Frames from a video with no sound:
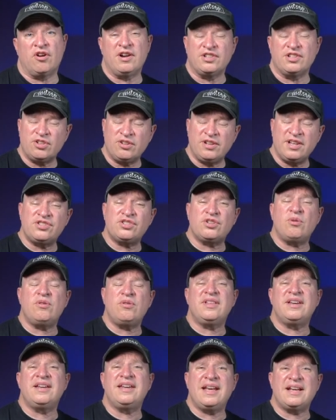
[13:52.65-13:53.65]
All right, so let's go
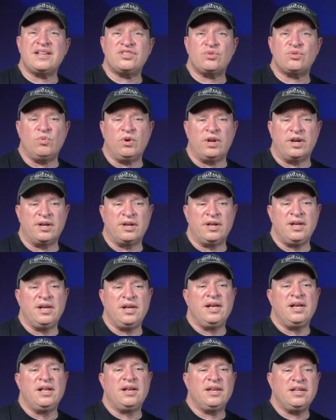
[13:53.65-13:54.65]
to the next one.
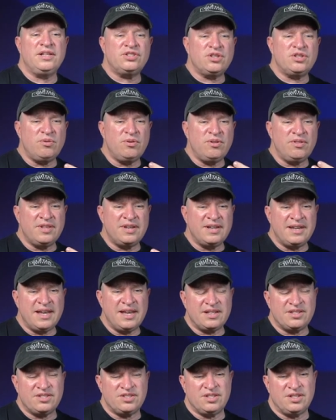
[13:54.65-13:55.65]
Let's go to the
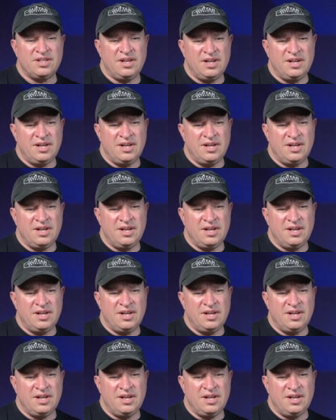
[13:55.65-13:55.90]
next